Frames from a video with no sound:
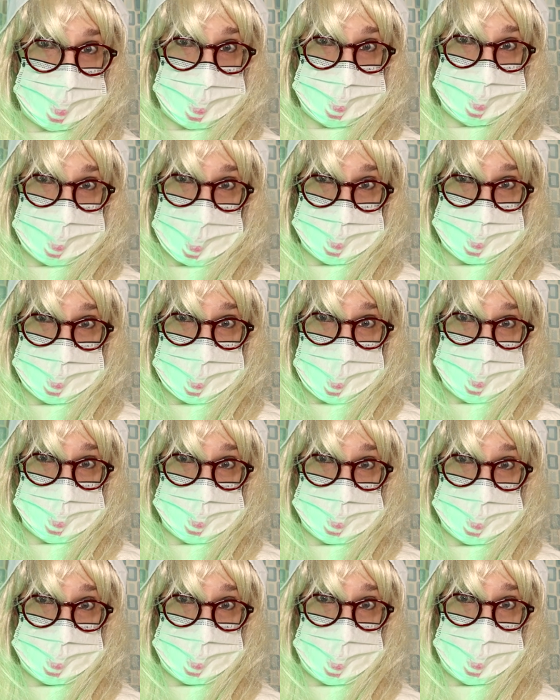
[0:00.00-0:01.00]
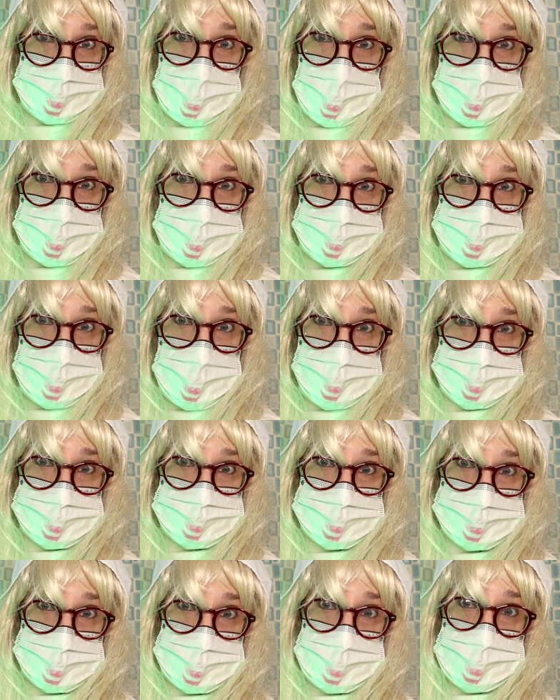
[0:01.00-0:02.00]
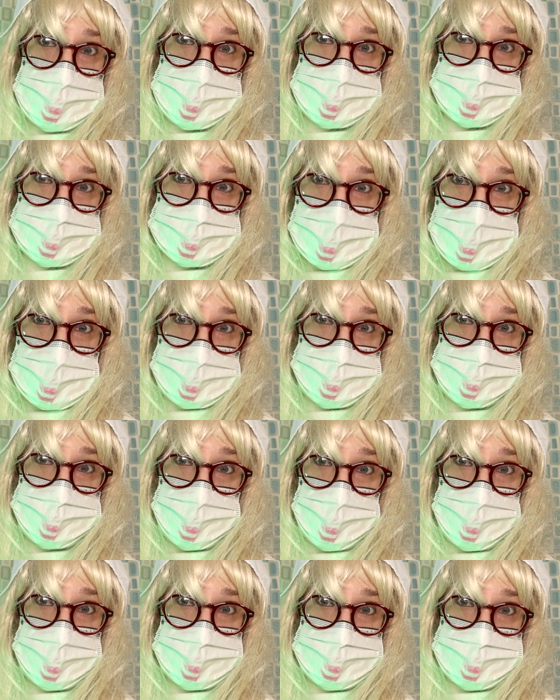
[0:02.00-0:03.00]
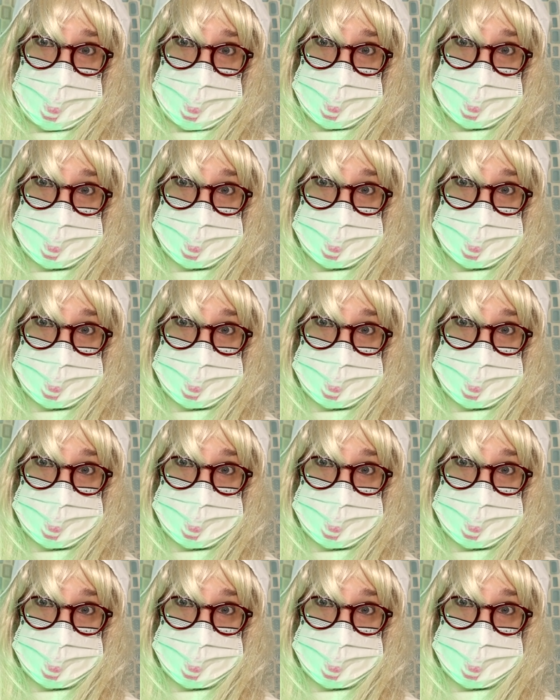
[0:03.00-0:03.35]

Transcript: And they play Super Mario Bros. 3 in California?